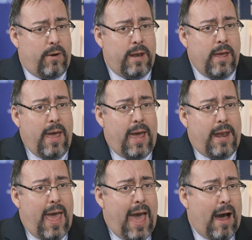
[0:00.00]

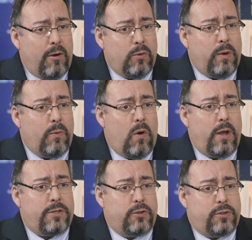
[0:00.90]
And how do we
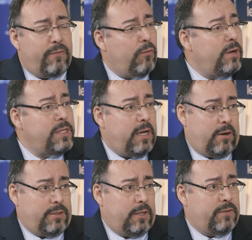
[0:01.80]
want to differentiate
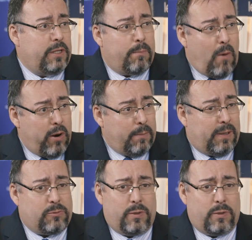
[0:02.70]
ourselves in the marketplace,